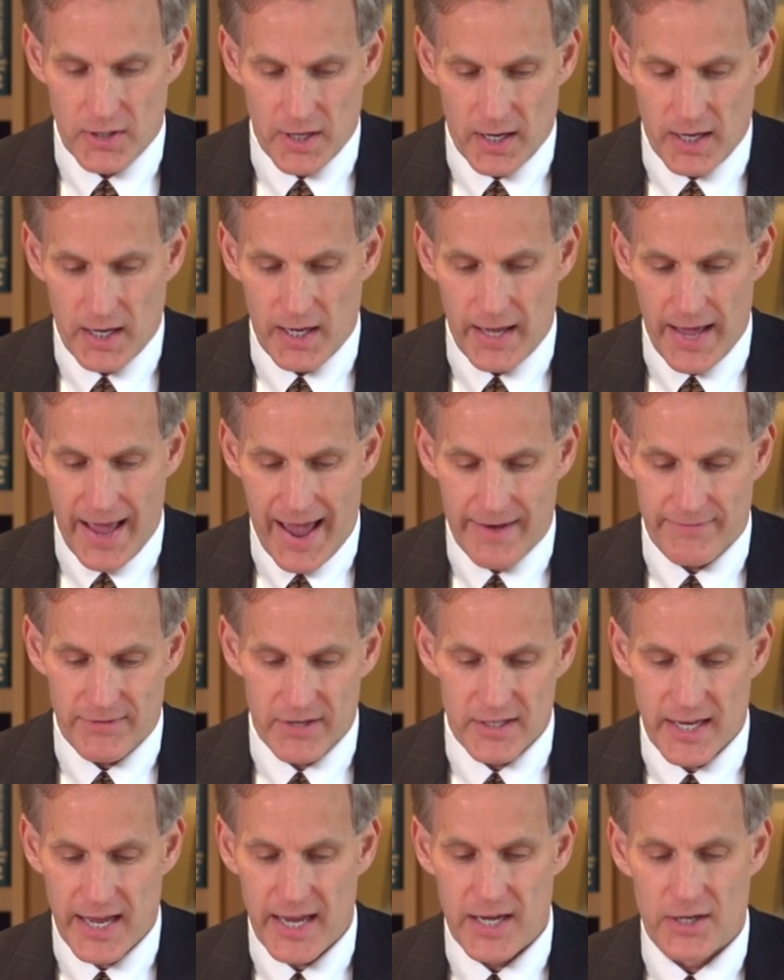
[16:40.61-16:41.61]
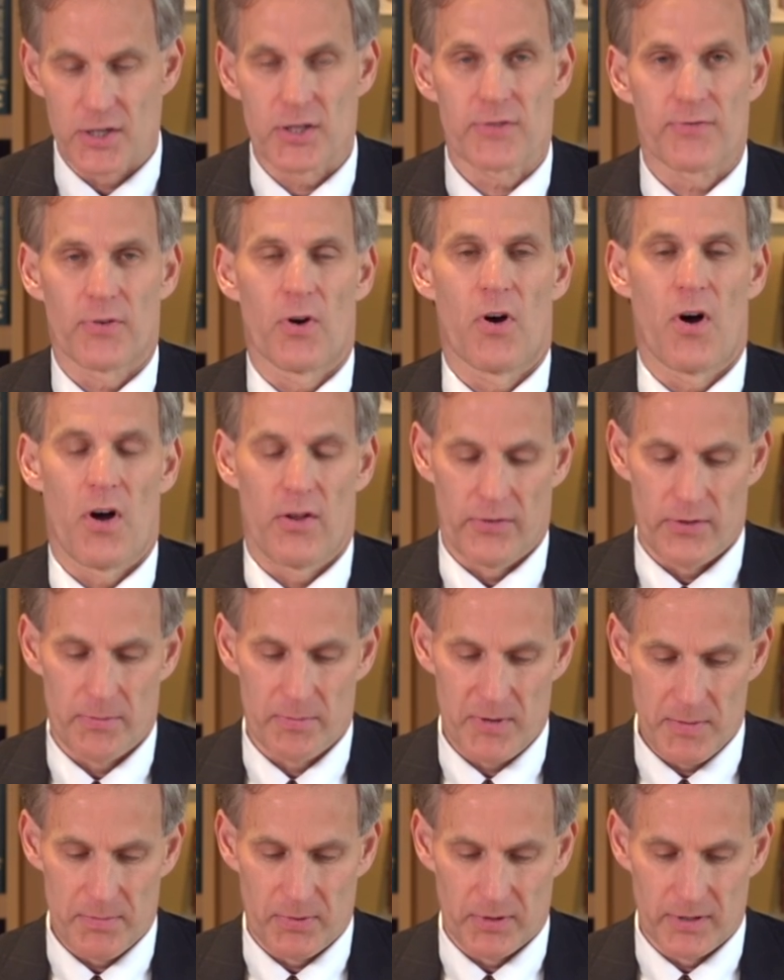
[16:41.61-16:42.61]
uh, advantageous for all of the
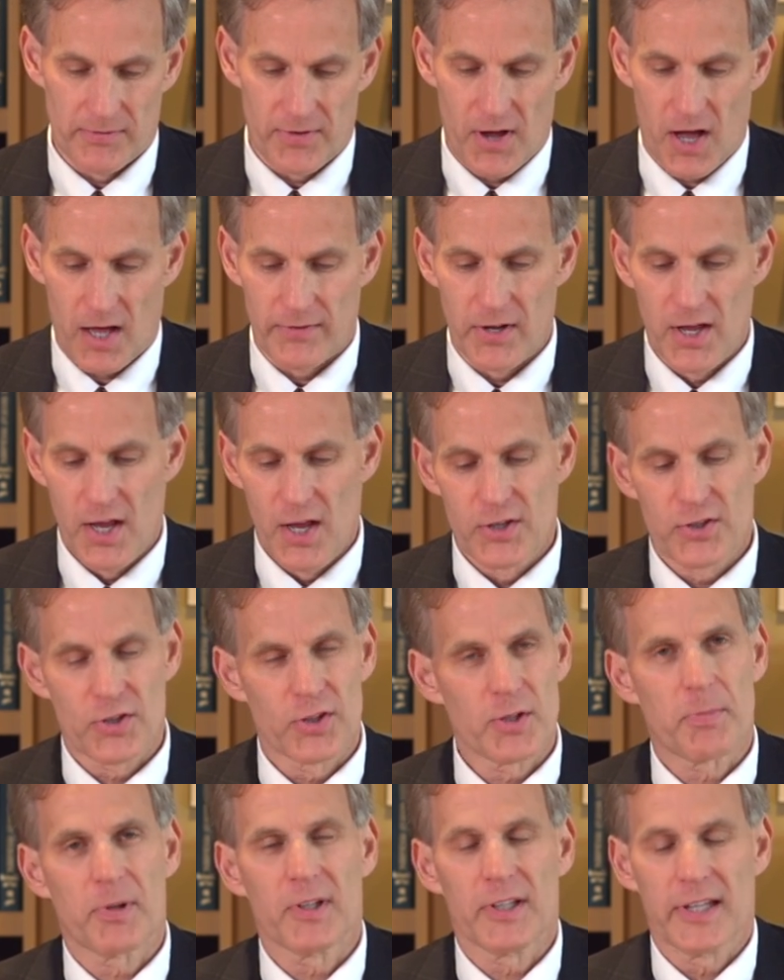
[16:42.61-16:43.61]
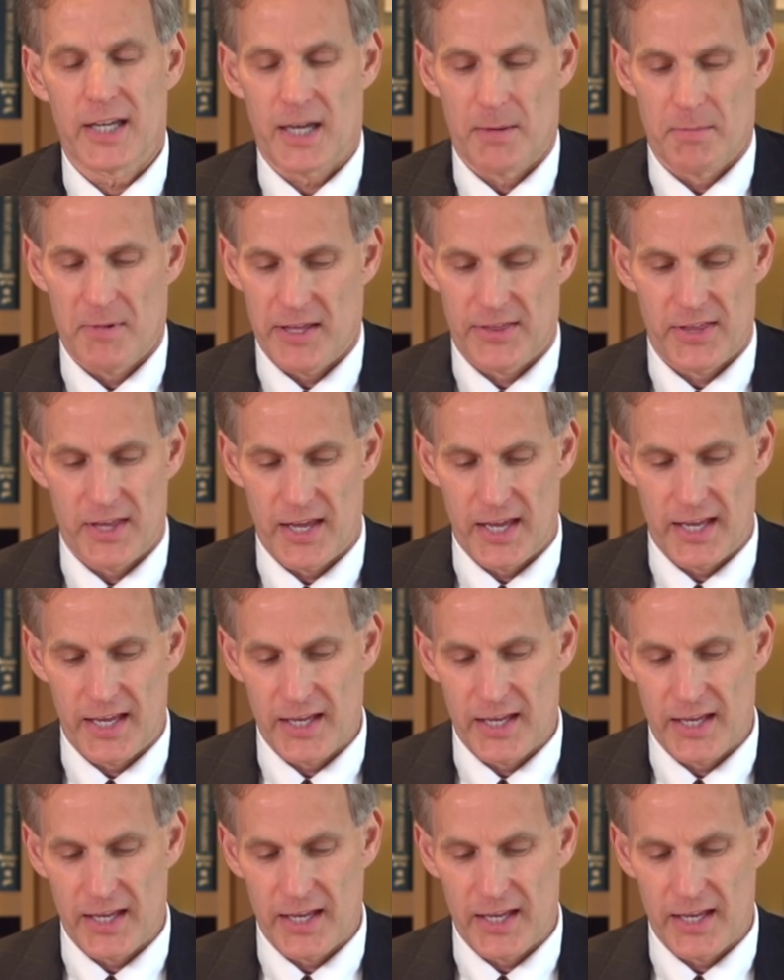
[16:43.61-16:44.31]
people involved. So the polygamy thing